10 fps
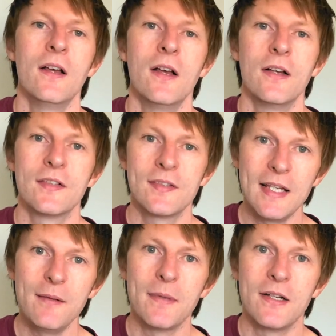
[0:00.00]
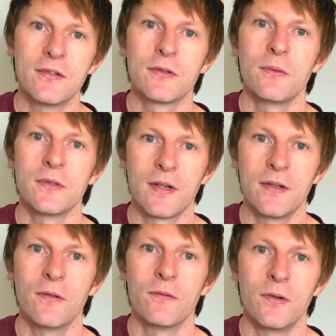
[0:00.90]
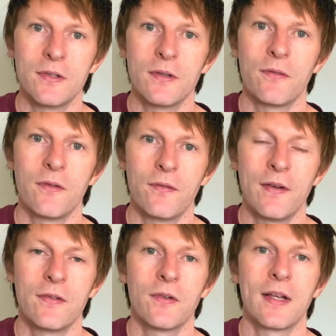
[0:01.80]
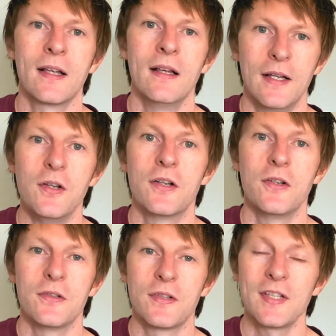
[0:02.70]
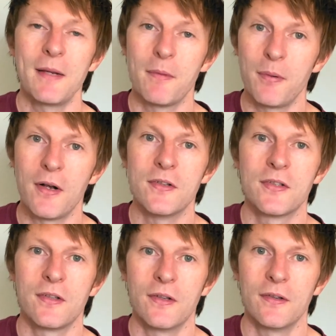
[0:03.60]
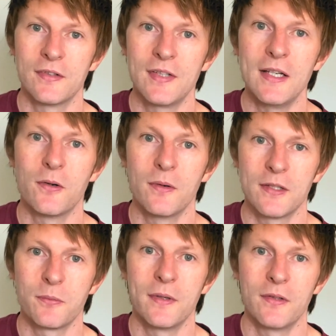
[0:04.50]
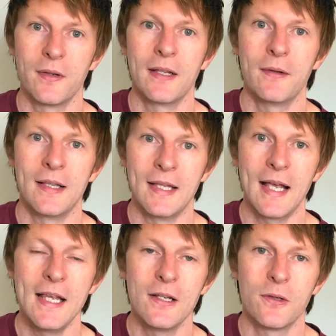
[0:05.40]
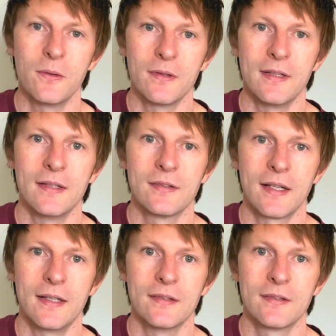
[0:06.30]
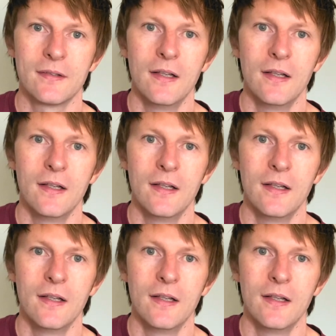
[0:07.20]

C major is also rooted off the 5th string. You can use the same approach to a C chord as we're doing it in the A chord in this case.